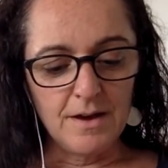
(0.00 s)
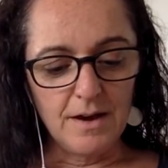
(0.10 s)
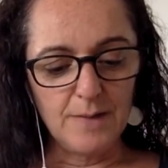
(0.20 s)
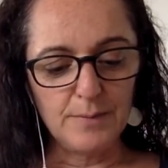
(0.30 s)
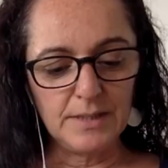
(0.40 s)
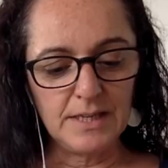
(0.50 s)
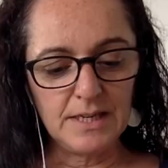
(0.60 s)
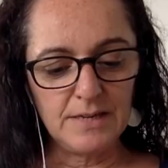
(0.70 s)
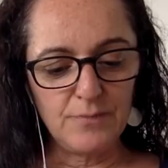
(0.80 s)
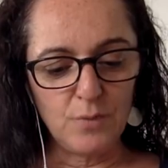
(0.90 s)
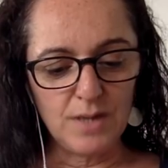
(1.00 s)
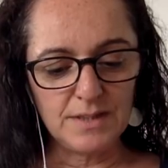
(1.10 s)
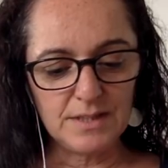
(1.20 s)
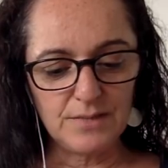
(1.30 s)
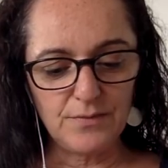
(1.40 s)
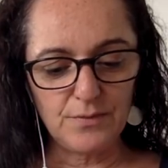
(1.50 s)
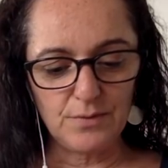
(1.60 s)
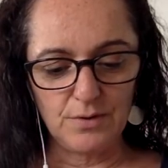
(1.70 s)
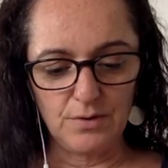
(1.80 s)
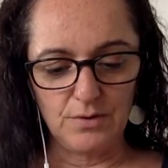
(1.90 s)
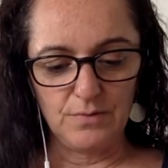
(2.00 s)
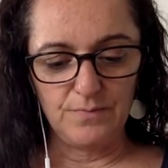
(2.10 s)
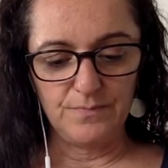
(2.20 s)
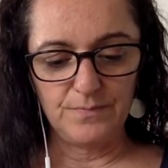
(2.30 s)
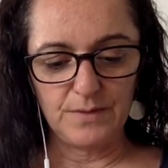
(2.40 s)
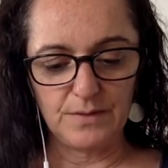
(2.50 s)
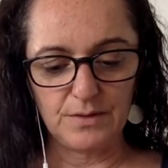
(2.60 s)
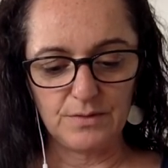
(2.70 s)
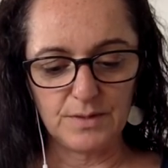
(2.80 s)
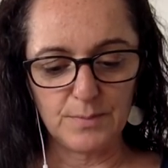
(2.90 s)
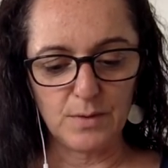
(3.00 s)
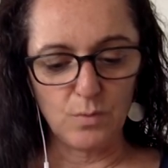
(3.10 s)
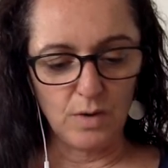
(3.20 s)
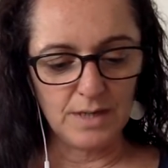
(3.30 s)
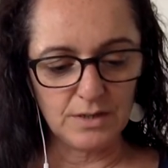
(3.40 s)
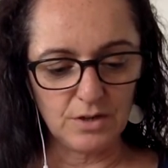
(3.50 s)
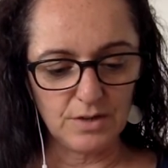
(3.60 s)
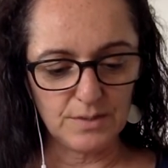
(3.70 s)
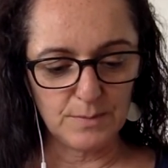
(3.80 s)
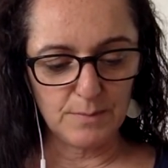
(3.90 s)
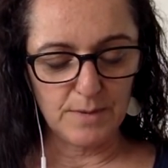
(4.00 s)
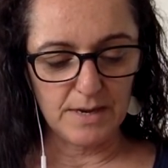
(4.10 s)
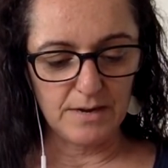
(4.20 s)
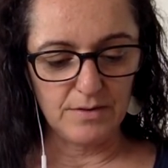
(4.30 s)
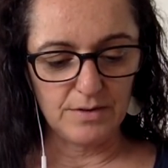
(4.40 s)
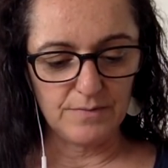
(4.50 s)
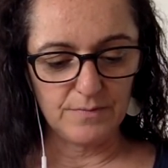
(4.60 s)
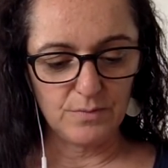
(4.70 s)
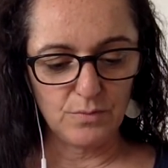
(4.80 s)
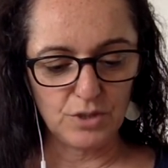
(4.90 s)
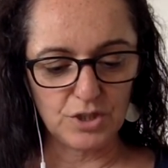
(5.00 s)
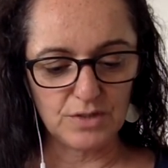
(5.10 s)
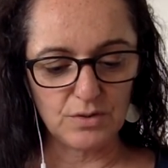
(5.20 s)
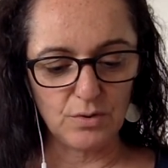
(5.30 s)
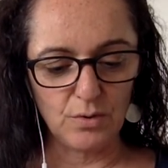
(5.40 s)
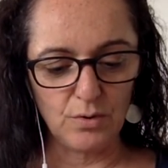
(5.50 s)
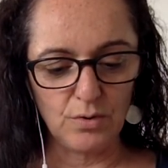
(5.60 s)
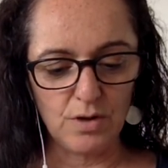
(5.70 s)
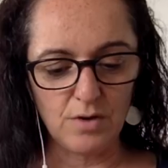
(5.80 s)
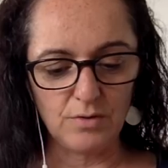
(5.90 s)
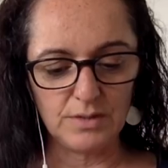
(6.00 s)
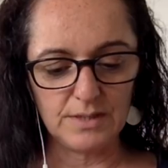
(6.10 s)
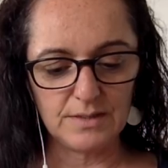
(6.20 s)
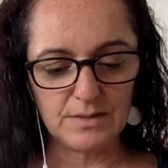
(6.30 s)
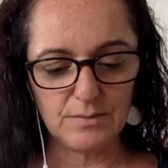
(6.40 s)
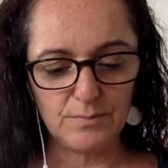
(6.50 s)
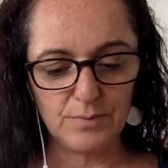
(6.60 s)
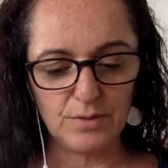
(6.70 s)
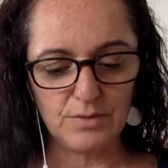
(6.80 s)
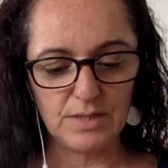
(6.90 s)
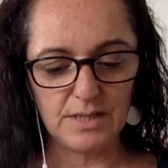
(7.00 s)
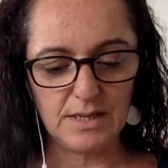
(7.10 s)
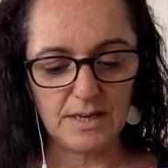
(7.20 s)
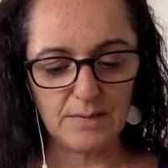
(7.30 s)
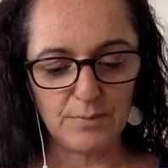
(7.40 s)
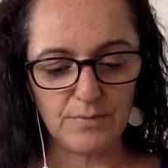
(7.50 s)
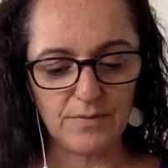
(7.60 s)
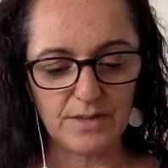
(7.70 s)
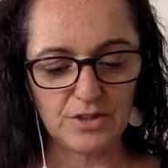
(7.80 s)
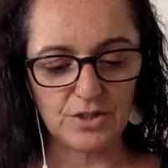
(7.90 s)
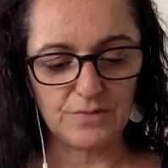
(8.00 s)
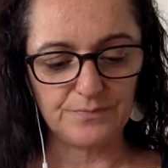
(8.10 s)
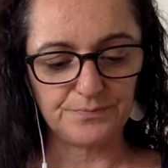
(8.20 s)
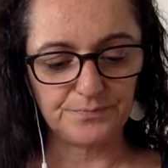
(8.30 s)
I believe once and for all that there is but one cosmic power, which is all wholeness, beauty, and perfection.